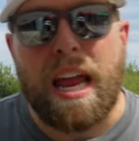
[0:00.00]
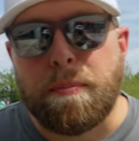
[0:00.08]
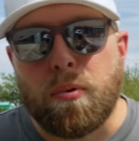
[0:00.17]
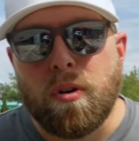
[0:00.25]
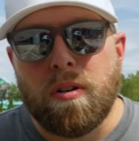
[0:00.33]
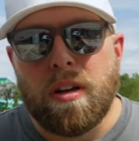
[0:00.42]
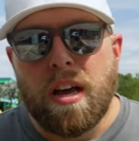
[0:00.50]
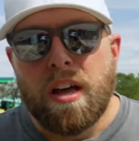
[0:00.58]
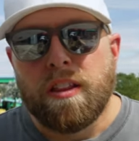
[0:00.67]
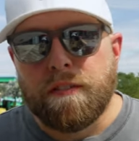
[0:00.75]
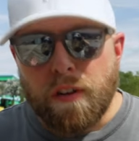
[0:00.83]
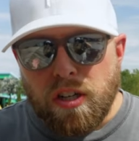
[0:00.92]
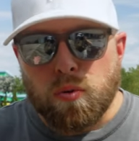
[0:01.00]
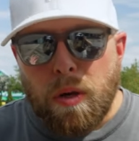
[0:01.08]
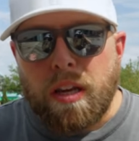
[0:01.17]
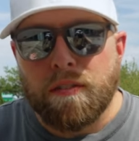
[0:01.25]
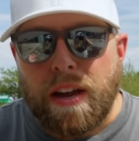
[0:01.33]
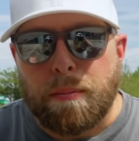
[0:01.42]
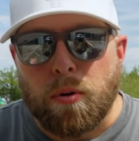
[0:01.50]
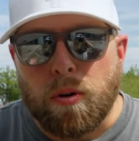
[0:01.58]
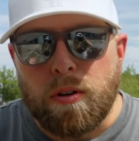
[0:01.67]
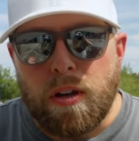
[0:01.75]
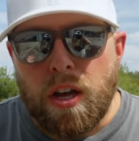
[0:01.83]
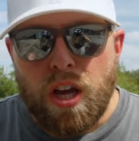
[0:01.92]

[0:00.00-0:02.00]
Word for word: April, the first week of April,